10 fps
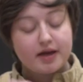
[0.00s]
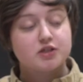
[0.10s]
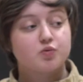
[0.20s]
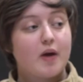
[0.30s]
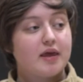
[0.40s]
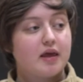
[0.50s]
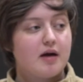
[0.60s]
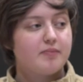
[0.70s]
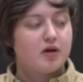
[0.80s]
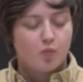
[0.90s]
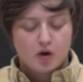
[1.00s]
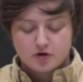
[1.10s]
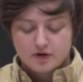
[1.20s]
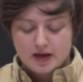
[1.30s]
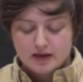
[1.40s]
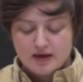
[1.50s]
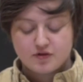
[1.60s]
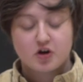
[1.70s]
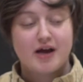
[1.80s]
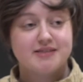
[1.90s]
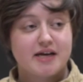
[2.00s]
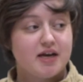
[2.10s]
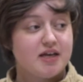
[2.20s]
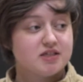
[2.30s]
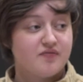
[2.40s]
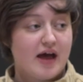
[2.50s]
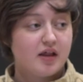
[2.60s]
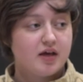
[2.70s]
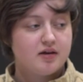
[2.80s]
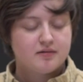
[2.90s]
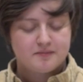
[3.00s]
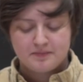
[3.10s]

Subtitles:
day is waking up and wondering if your identity is valid.